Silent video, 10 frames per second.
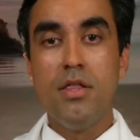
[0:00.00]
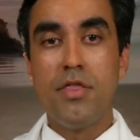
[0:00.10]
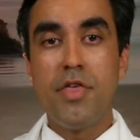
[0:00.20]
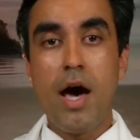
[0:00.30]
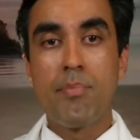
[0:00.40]

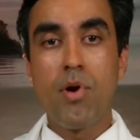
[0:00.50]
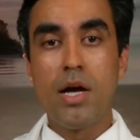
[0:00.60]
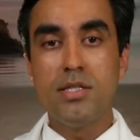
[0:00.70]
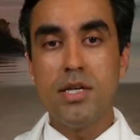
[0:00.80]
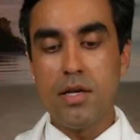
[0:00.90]
the thought
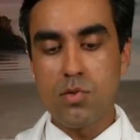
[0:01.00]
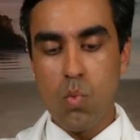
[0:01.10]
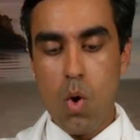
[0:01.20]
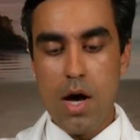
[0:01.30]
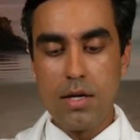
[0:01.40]
process
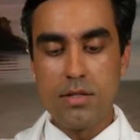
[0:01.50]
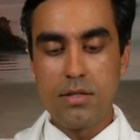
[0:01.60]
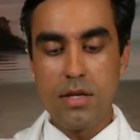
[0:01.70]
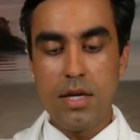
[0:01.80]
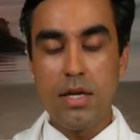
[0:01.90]

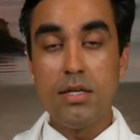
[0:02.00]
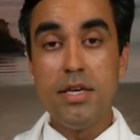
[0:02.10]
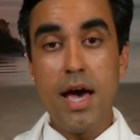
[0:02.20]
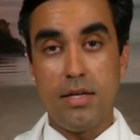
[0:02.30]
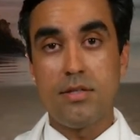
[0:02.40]
was
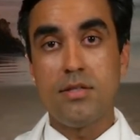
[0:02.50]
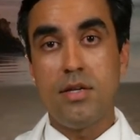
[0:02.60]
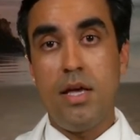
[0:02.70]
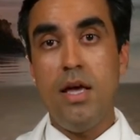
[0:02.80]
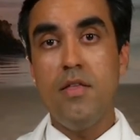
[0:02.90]
yes,